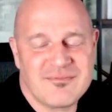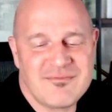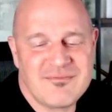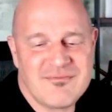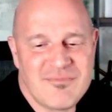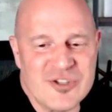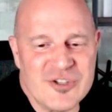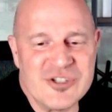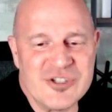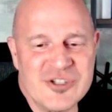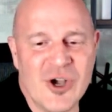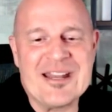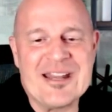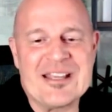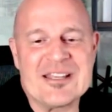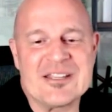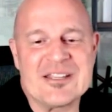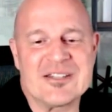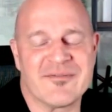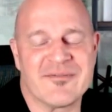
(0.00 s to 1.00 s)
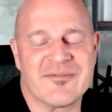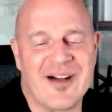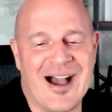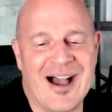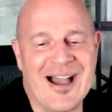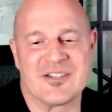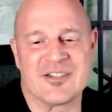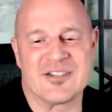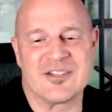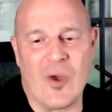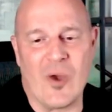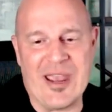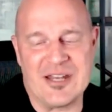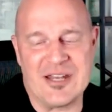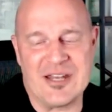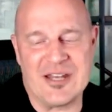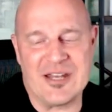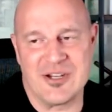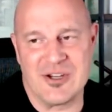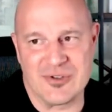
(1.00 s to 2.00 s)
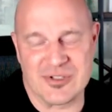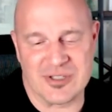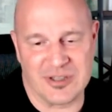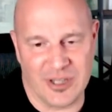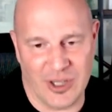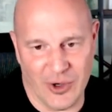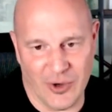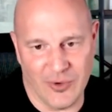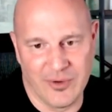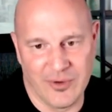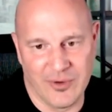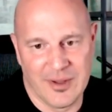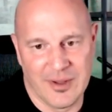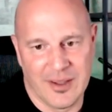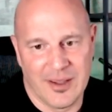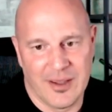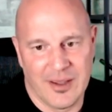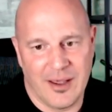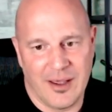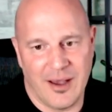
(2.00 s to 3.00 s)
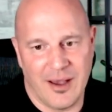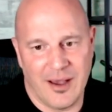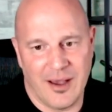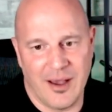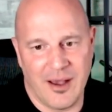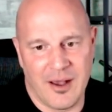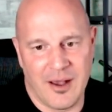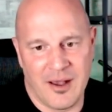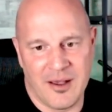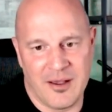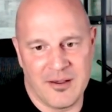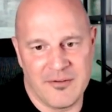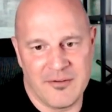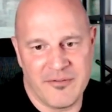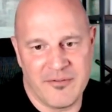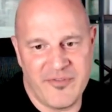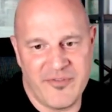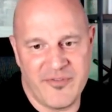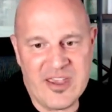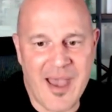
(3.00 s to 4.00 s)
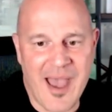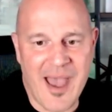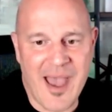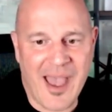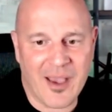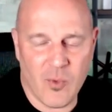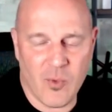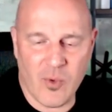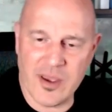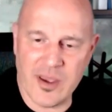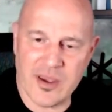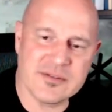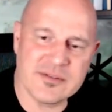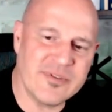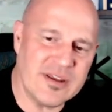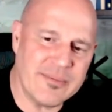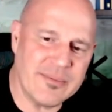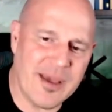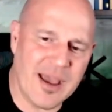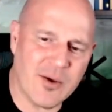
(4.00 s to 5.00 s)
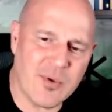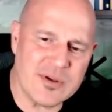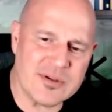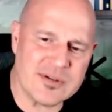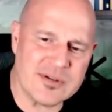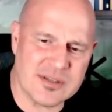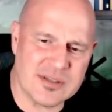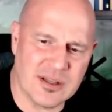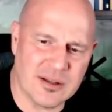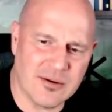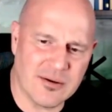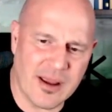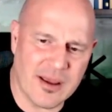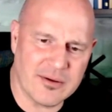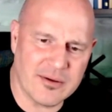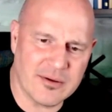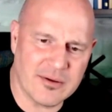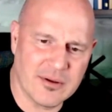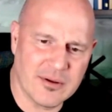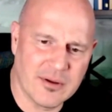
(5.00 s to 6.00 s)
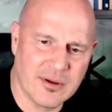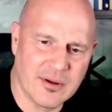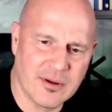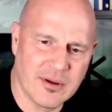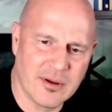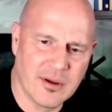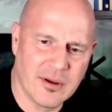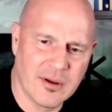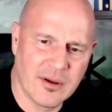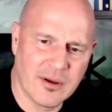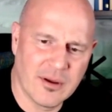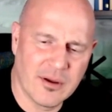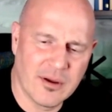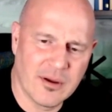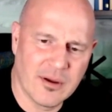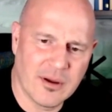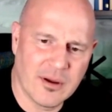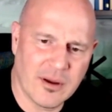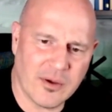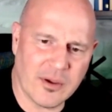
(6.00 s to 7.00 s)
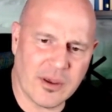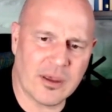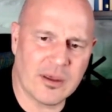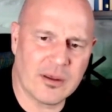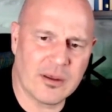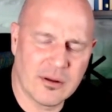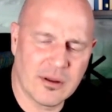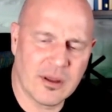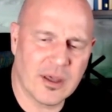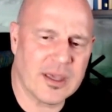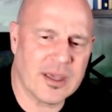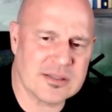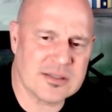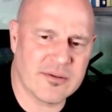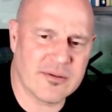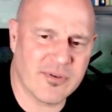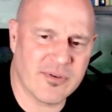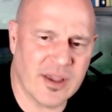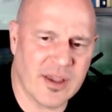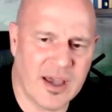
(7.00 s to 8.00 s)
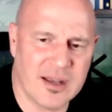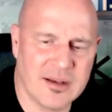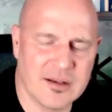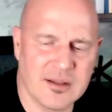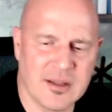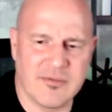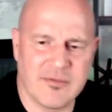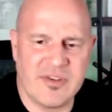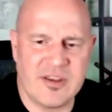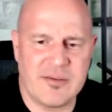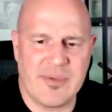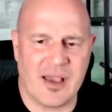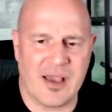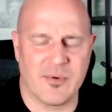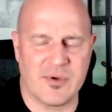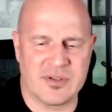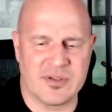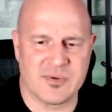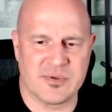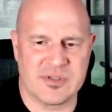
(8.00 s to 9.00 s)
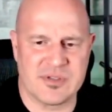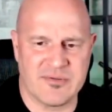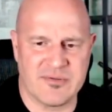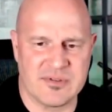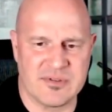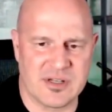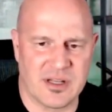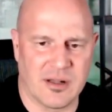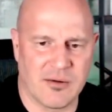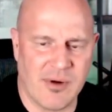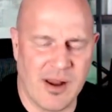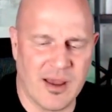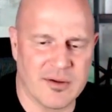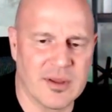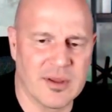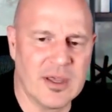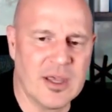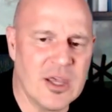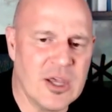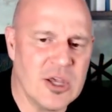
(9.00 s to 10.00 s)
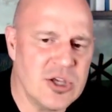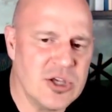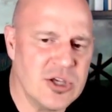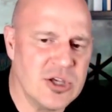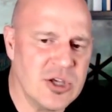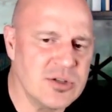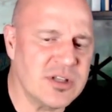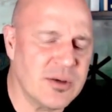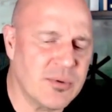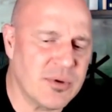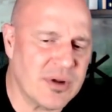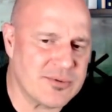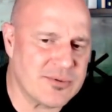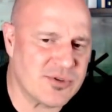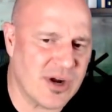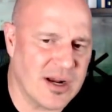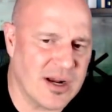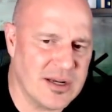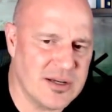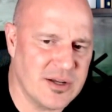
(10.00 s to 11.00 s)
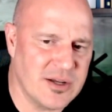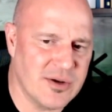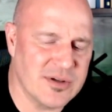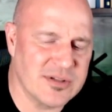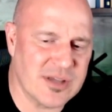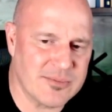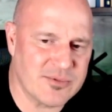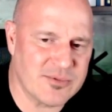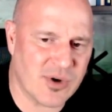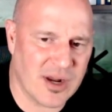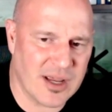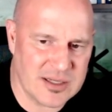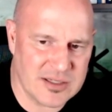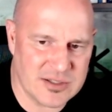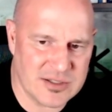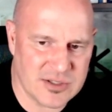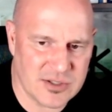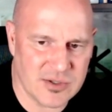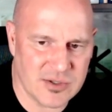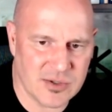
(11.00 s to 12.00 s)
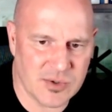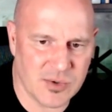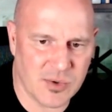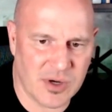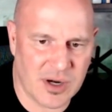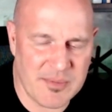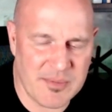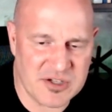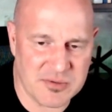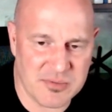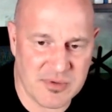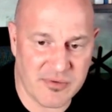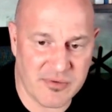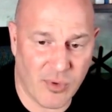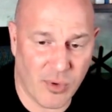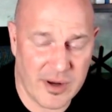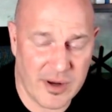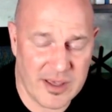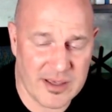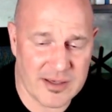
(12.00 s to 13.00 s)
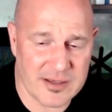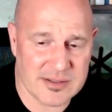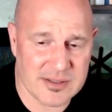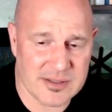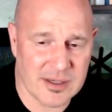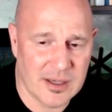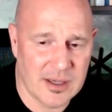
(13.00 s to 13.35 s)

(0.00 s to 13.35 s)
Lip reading: So Vine is way too slow. Feedback Whiz is still around. Okay, I guess I forgot the Feedback Whiz was even still around. Usually what I'm trying to do is what I mentioned before is